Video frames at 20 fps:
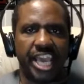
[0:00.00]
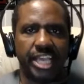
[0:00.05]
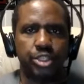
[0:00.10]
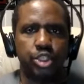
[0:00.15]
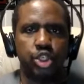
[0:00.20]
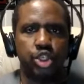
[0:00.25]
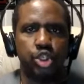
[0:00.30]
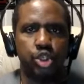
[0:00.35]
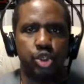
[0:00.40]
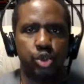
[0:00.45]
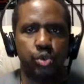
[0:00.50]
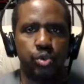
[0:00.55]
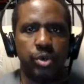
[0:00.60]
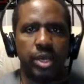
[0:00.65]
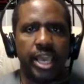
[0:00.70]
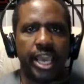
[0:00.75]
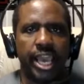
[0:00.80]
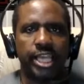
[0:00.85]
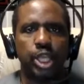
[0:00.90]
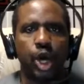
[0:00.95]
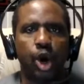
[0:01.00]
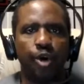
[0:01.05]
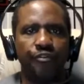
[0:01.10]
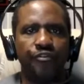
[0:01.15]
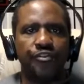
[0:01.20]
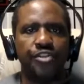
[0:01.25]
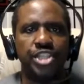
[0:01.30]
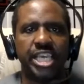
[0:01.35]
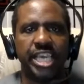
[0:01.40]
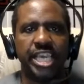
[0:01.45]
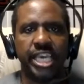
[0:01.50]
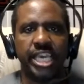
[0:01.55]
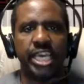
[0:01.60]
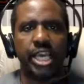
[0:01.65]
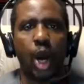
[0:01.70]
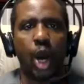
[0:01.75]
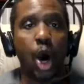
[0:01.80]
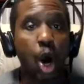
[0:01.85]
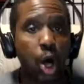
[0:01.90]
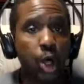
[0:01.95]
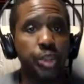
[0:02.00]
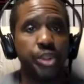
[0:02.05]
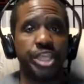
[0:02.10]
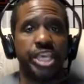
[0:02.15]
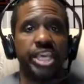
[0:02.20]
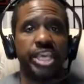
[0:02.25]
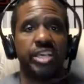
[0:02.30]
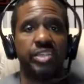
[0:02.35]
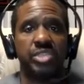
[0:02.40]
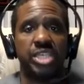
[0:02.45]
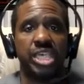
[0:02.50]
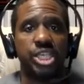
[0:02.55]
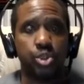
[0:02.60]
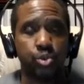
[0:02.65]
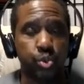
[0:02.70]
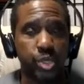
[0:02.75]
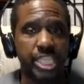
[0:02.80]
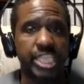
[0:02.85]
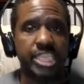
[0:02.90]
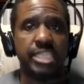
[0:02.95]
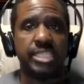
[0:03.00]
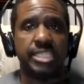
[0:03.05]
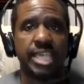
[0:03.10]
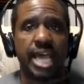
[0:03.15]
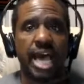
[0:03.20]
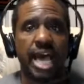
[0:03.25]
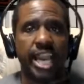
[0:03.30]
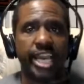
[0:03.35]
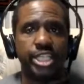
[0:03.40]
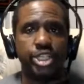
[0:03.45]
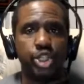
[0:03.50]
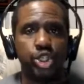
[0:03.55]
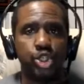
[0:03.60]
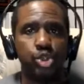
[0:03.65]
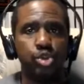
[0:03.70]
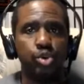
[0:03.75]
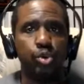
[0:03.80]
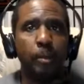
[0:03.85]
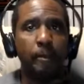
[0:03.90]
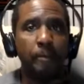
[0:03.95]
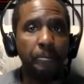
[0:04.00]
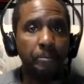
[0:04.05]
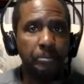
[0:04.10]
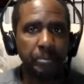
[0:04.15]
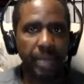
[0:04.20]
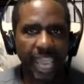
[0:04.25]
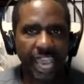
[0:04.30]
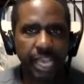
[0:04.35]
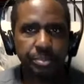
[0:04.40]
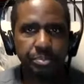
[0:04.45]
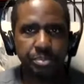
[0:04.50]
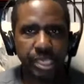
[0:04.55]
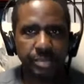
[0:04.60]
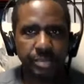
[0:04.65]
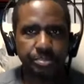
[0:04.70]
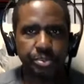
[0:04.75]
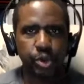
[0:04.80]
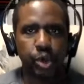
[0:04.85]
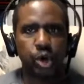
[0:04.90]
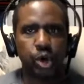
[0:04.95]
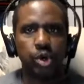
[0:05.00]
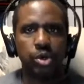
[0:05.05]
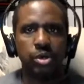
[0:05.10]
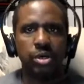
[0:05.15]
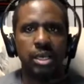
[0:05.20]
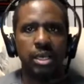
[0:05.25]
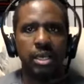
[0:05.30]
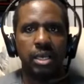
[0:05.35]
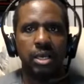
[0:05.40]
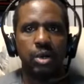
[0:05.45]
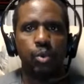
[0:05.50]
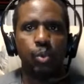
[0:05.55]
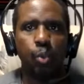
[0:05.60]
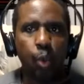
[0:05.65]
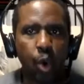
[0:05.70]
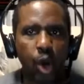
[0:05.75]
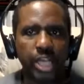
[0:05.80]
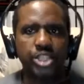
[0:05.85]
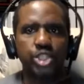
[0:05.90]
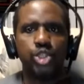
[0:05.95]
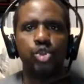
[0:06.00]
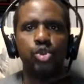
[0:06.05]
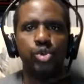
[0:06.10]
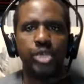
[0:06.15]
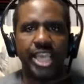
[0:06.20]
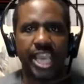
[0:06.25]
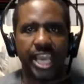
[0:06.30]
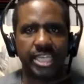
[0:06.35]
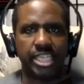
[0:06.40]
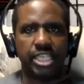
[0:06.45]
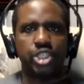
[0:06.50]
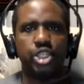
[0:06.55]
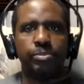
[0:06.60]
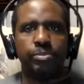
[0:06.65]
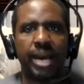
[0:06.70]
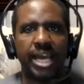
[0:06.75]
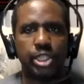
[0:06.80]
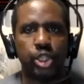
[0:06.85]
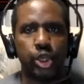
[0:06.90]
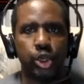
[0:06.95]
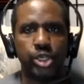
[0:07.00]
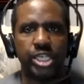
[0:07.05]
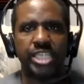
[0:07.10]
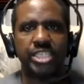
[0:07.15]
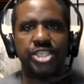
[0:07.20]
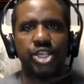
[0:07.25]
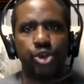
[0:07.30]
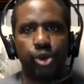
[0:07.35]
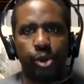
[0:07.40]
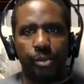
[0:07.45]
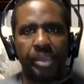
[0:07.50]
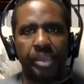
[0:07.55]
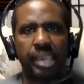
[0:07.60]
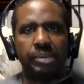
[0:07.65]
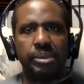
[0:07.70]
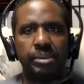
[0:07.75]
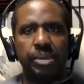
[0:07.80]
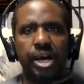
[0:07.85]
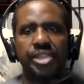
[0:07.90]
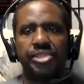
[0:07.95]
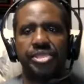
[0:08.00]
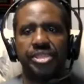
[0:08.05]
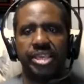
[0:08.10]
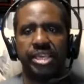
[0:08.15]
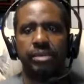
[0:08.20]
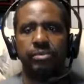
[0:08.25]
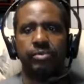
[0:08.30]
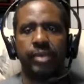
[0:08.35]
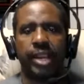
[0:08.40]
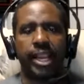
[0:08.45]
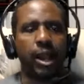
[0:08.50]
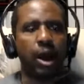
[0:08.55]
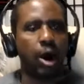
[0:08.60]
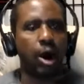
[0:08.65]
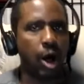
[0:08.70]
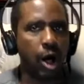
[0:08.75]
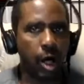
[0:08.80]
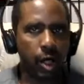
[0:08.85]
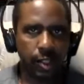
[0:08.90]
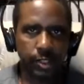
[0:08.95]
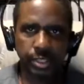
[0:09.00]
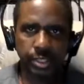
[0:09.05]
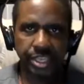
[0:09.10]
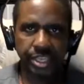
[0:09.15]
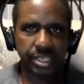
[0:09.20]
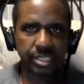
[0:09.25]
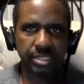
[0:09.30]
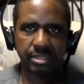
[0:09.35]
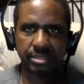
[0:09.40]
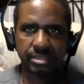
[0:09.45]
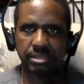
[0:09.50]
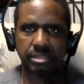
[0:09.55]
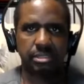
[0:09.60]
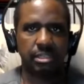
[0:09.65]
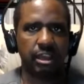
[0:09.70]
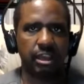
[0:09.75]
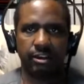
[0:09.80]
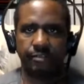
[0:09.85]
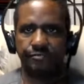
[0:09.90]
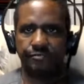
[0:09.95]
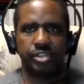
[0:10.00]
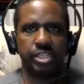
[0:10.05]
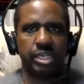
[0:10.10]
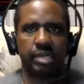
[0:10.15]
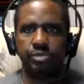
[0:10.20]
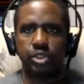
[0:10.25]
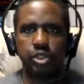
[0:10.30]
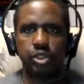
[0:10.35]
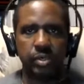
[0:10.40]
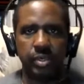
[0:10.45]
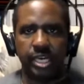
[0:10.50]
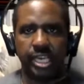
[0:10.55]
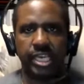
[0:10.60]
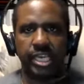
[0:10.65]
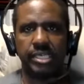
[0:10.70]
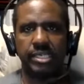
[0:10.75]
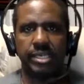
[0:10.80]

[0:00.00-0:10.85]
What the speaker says: too. And hopefully all this is really designed to make people want to get into my learning center and pay me monthly, right? All of this stuff that I'm doing,